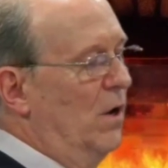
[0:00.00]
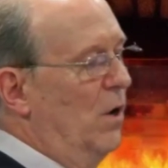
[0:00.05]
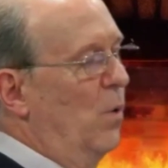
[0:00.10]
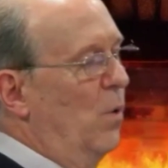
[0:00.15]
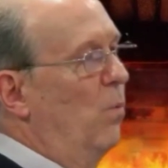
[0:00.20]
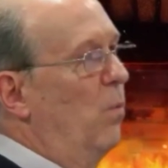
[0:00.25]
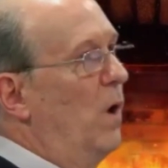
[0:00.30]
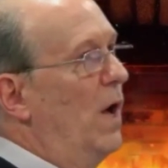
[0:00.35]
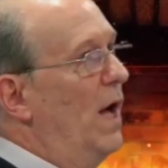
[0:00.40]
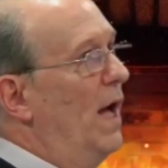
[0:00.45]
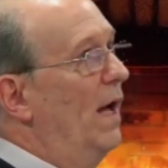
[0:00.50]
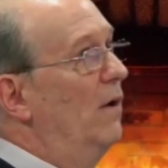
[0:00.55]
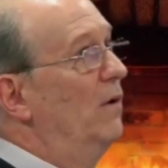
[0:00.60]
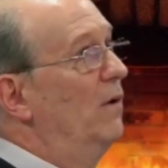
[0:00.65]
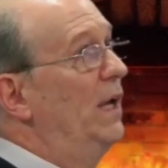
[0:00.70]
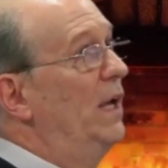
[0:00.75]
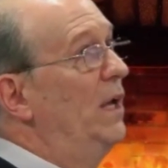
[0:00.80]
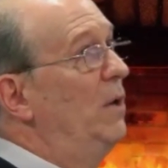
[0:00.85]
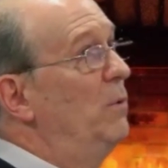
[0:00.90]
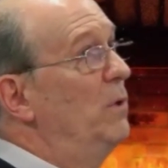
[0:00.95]
While
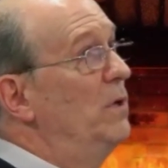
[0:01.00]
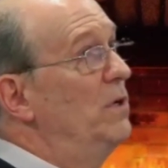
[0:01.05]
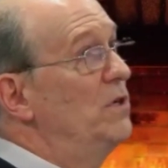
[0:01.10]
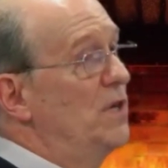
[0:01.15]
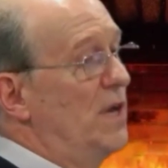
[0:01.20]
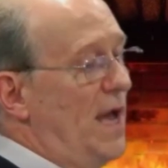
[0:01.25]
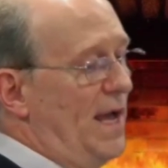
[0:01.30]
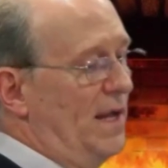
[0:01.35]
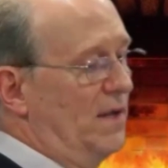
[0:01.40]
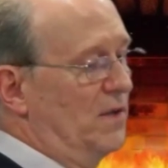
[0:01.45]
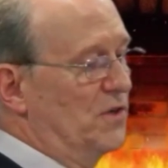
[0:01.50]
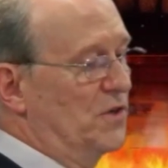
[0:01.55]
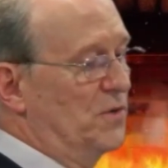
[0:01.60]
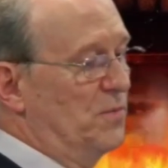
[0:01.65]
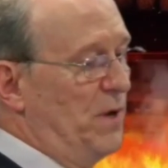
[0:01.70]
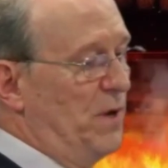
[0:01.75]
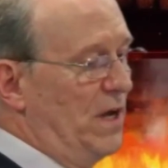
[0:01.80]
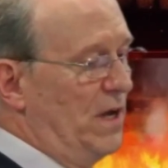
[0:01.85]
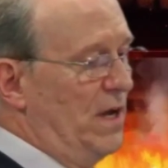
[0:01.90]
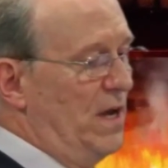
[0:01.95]
he was yet
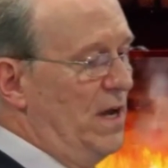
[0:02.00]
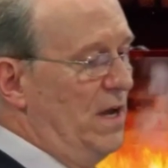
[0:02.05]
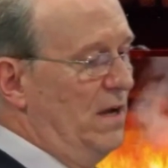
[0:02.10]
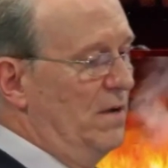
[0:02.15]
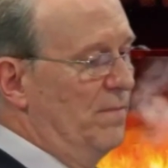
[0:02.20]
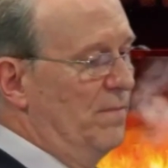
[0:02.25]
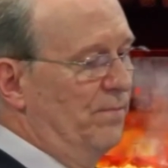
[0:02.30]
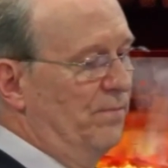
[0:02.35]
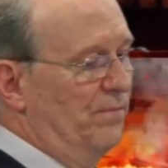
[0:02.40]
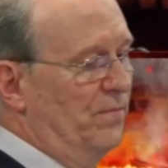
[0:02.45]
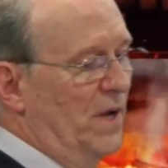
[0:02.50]
speaking,